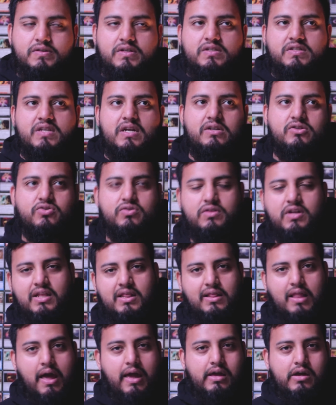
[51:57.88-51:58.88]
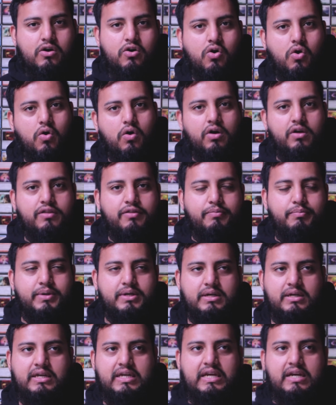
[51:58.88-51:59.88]
essentially like Korth,
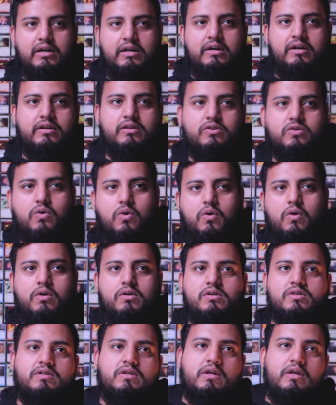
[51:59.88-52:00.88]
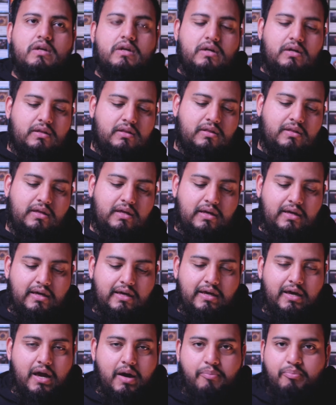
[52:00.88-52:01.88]
but geared towards
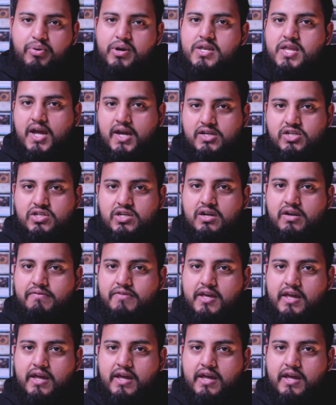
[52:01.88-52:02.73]
the protection of the